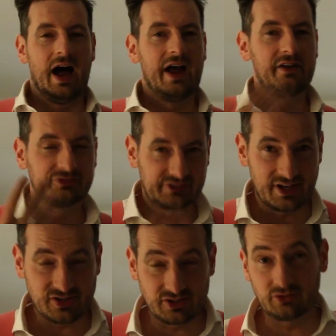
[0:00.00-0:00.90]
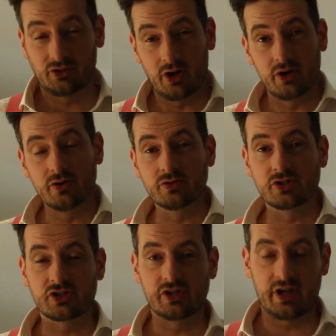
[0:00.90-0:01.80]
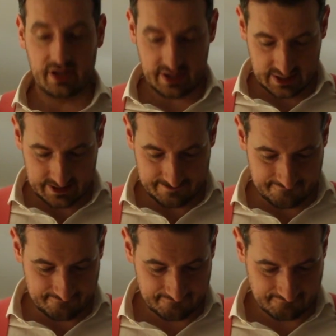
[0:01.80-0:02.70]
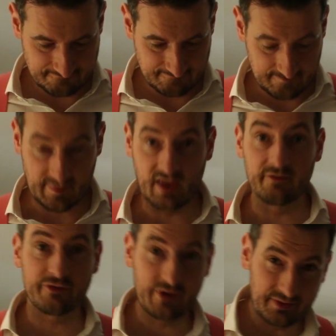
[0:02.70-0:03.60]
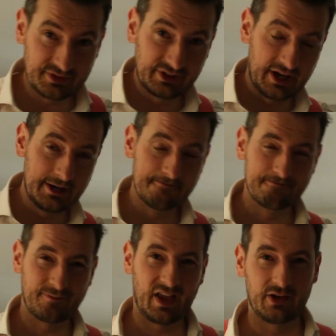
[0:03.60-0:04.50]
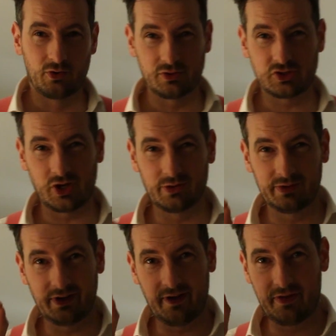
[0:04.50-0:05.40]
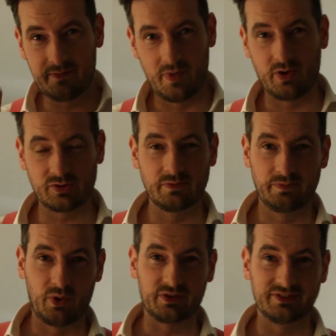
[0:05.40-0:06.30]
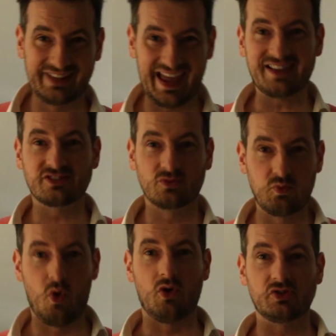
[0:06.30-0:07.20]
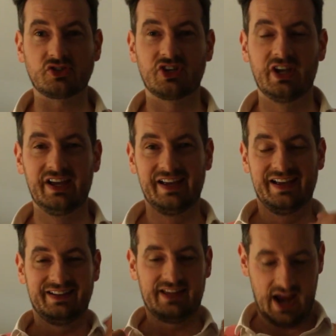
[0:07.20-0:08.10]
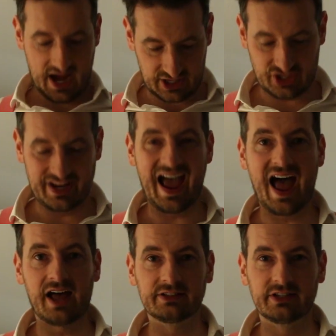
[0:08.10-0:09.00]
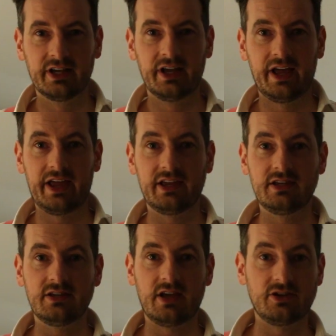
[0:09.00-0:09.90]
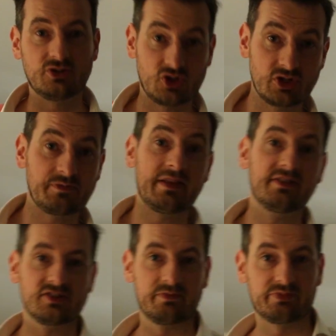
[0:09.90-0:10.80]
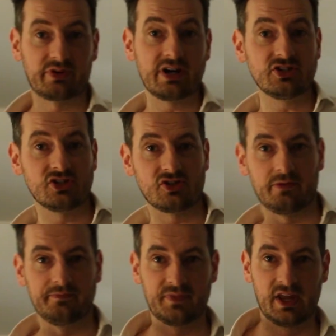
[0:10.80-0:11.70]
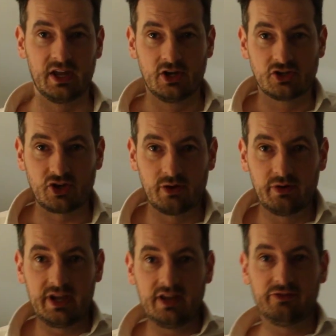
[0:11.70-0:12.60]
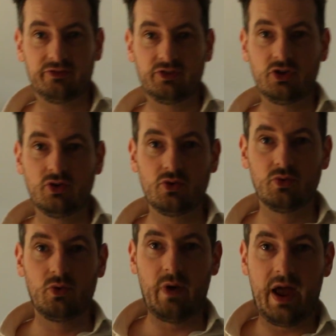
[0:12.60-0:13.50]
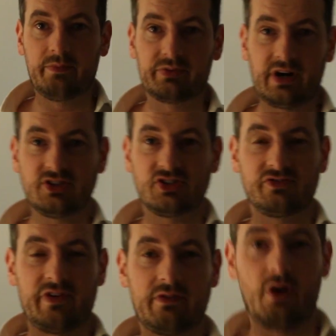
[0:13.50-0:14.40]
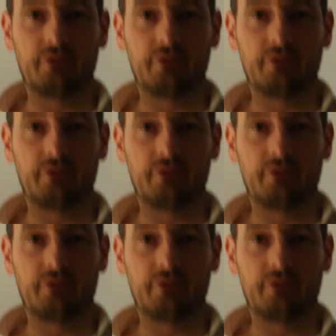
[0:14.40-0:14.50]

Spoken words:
I've tested those throughout the day. And also the most important test was they actually had a suspenders, a braces on. So if you wear braces, very